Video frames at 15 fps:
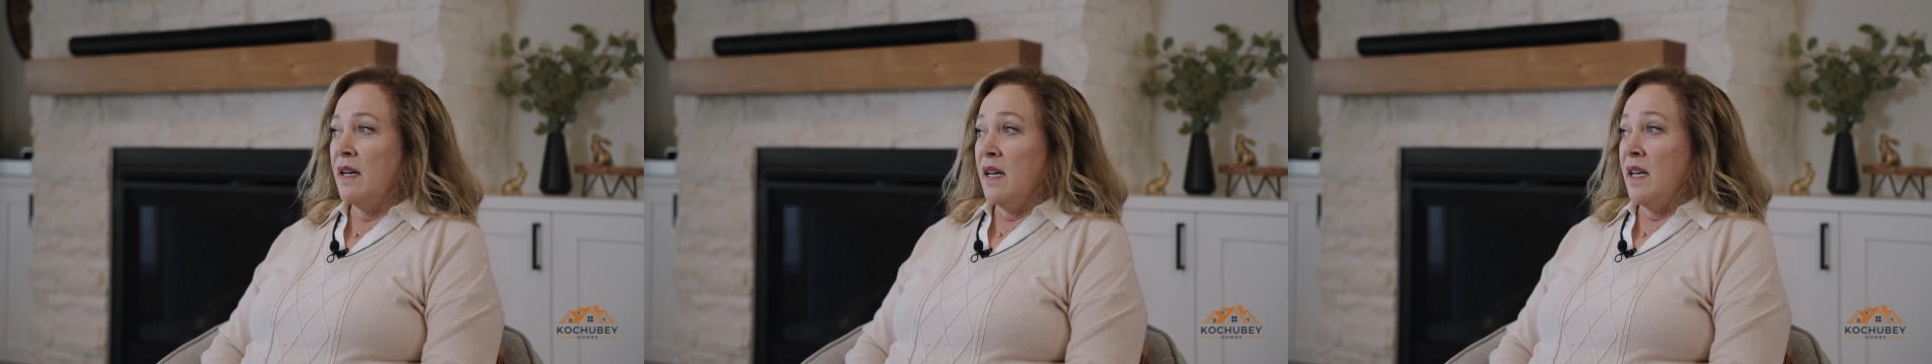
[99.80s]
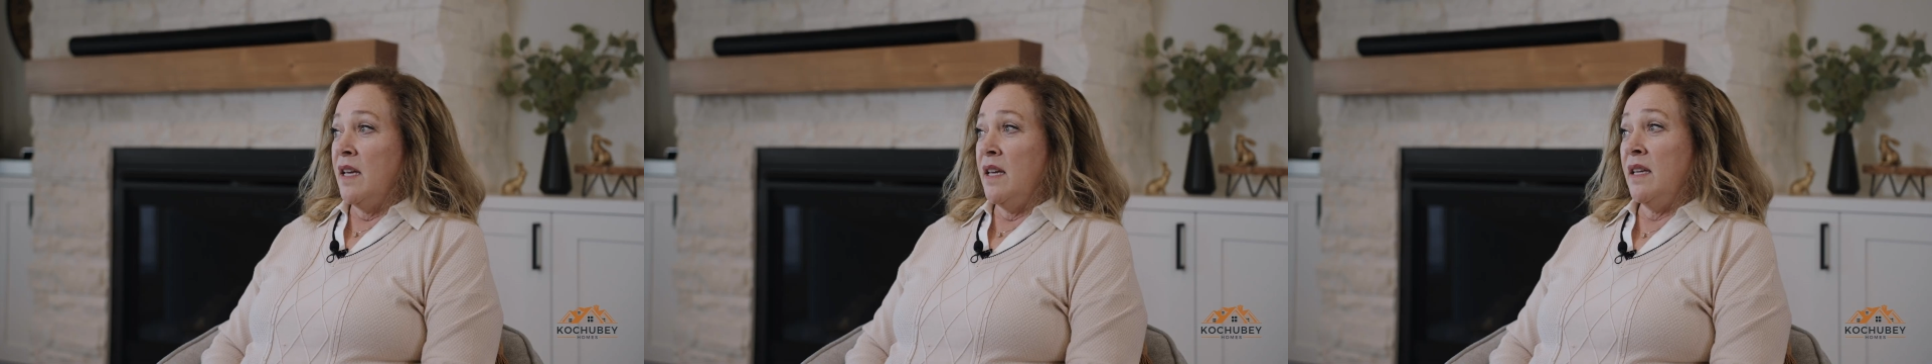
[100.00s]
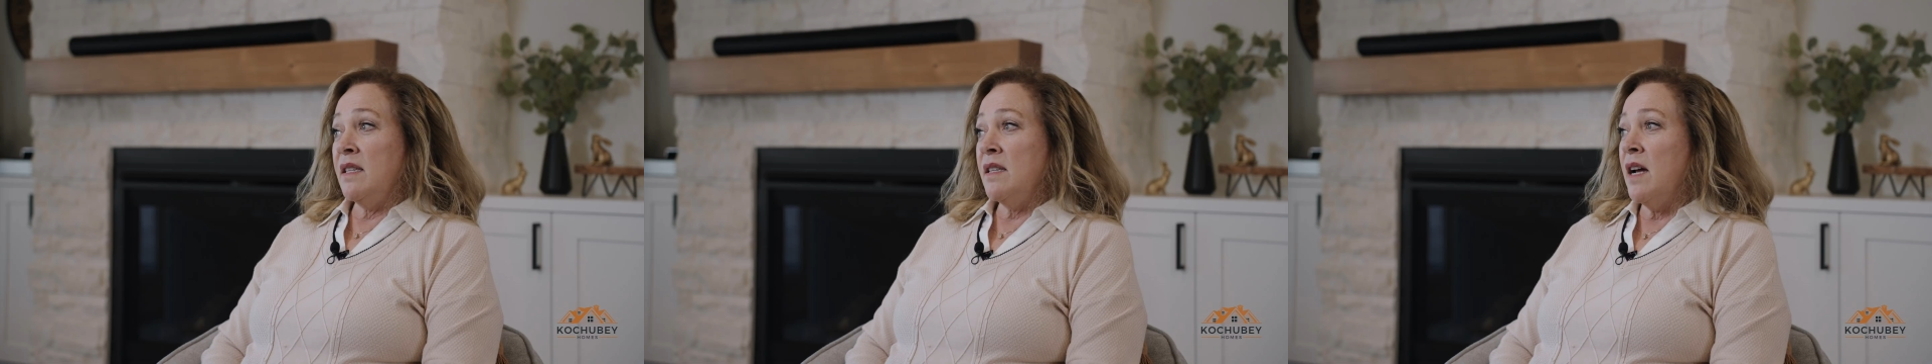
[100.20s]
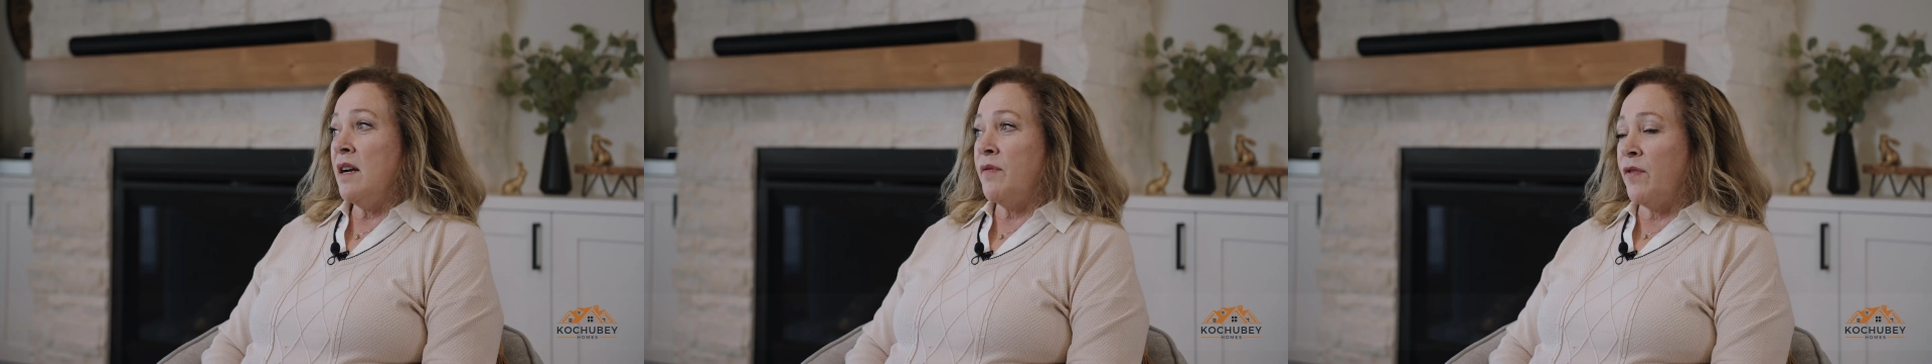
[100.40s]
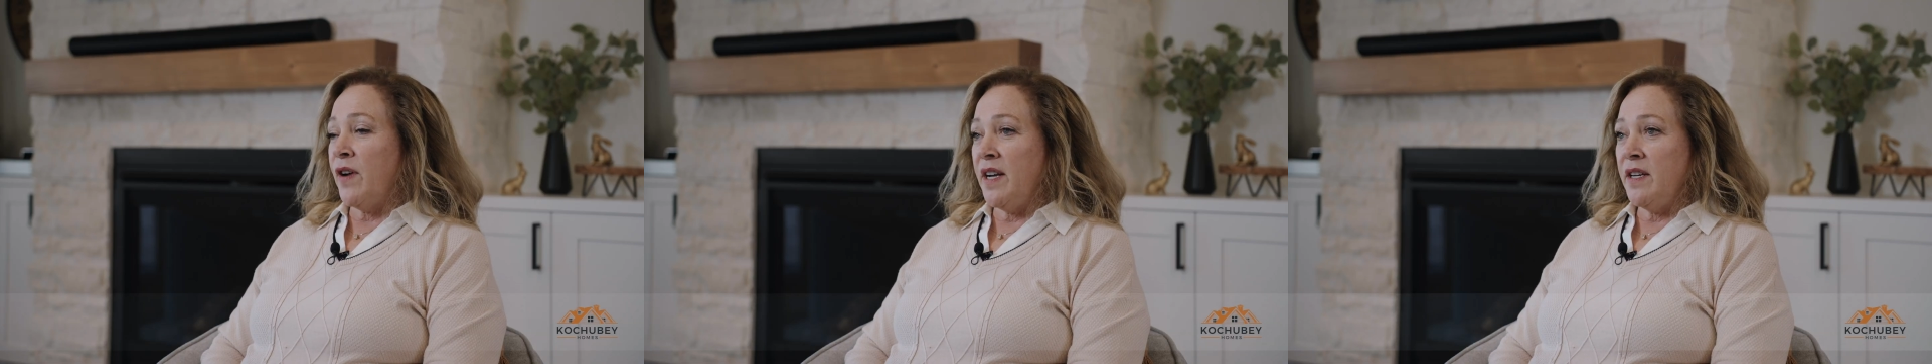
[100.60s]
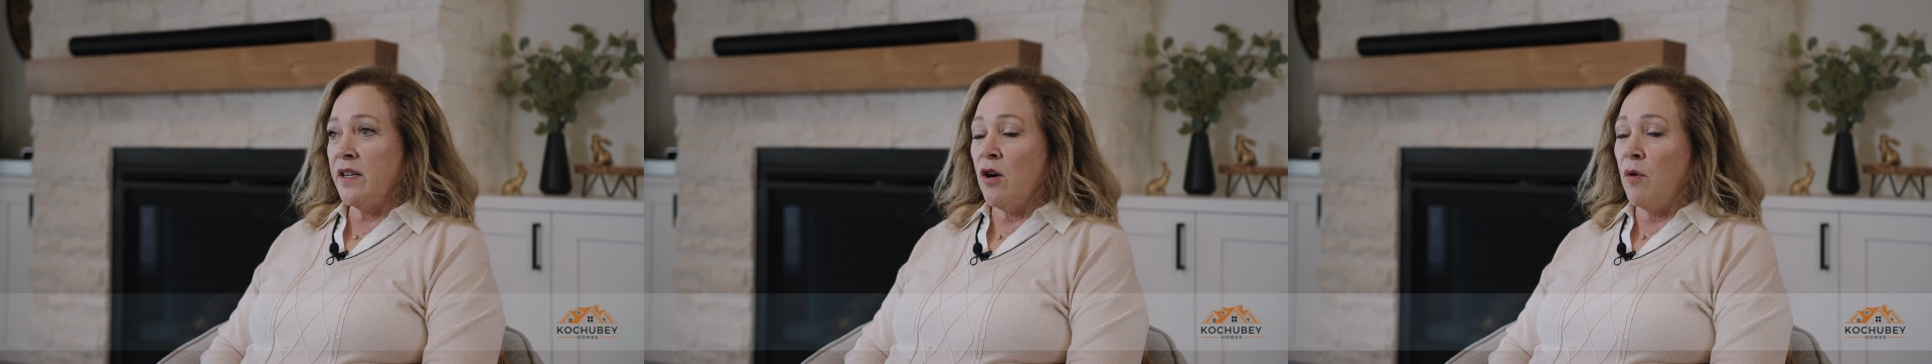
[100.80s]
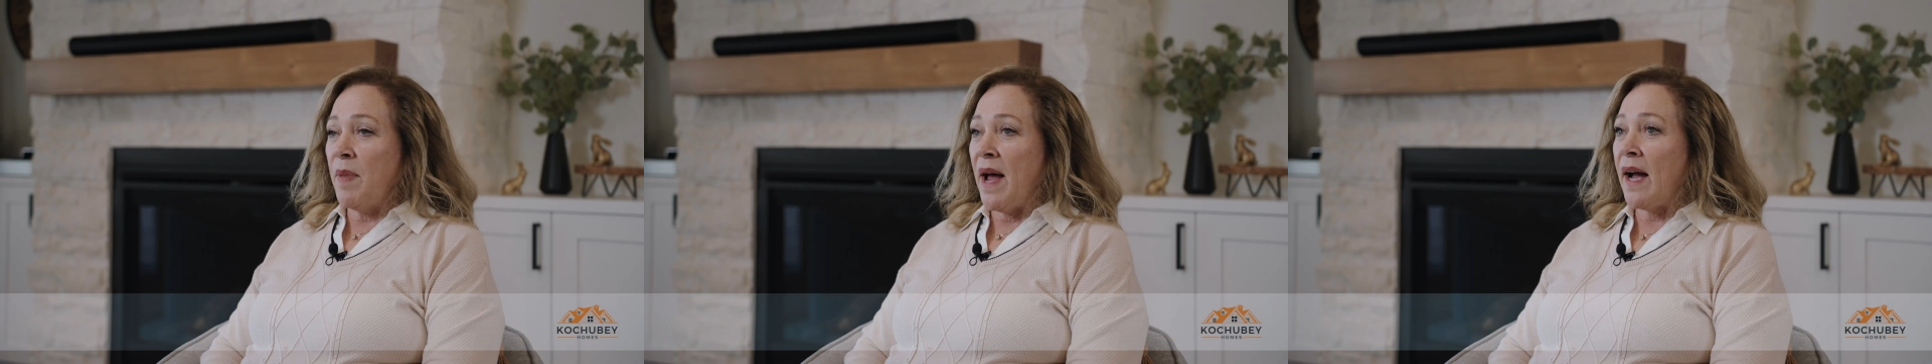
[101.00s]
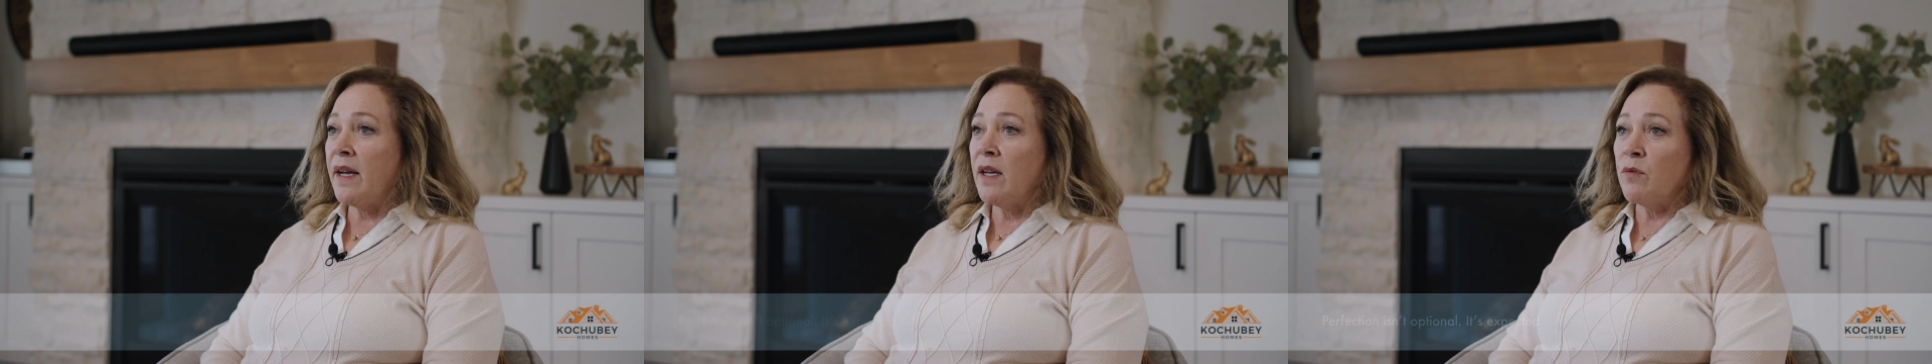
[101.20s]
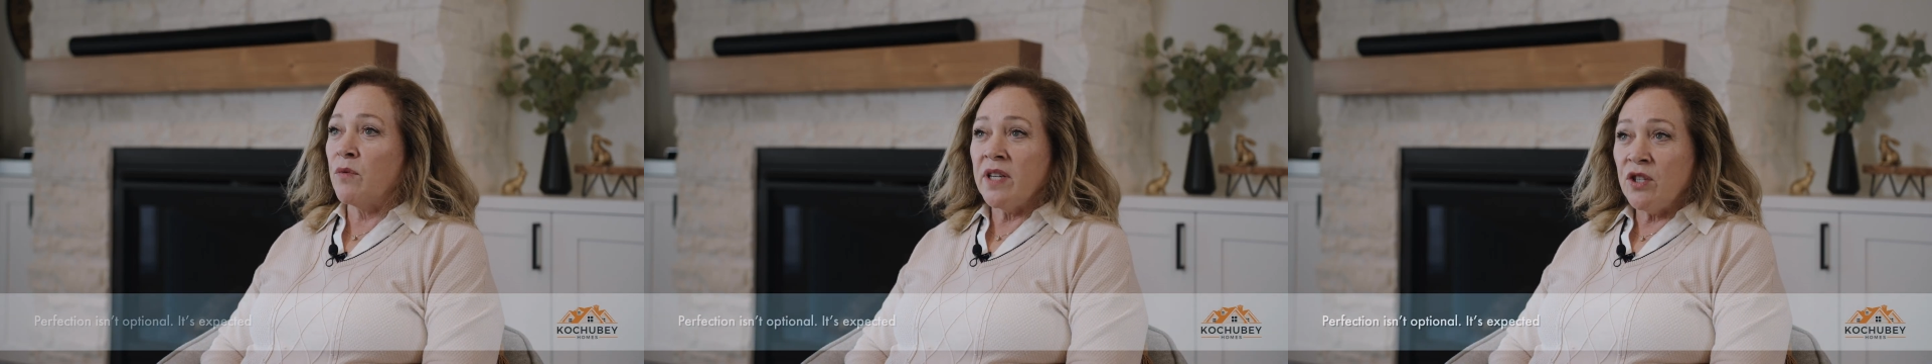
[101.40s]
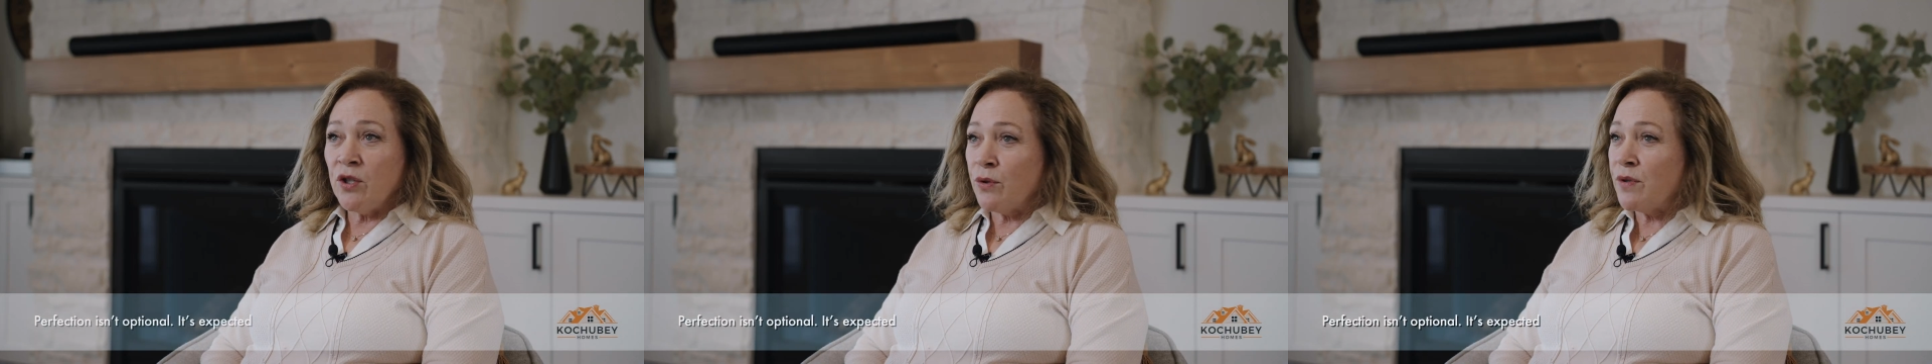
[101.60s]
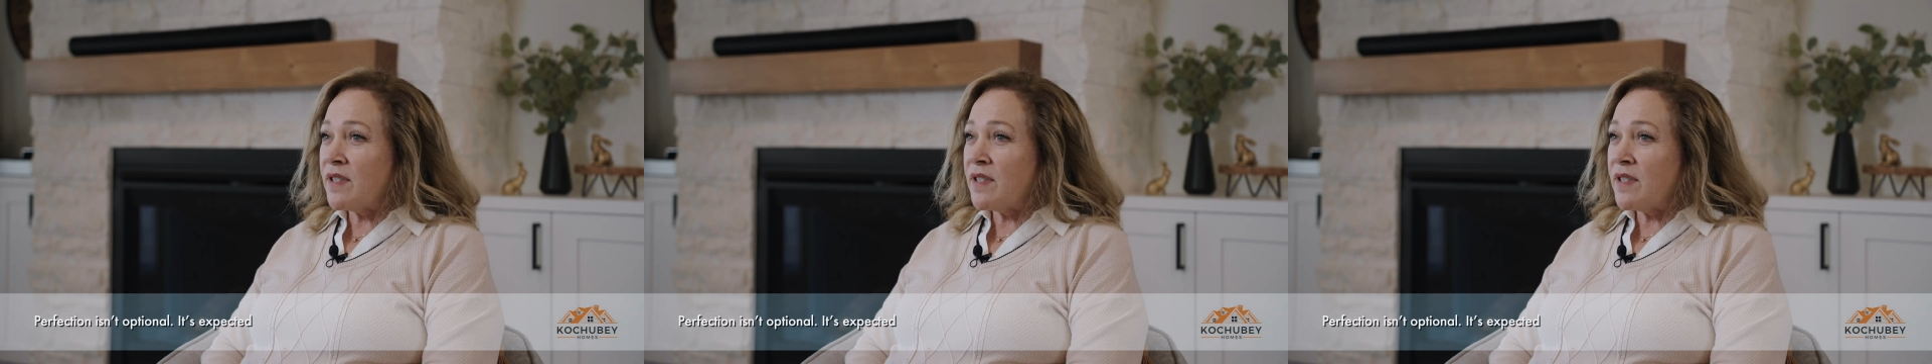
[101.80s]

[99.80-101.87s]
he's not afraid to go back and redo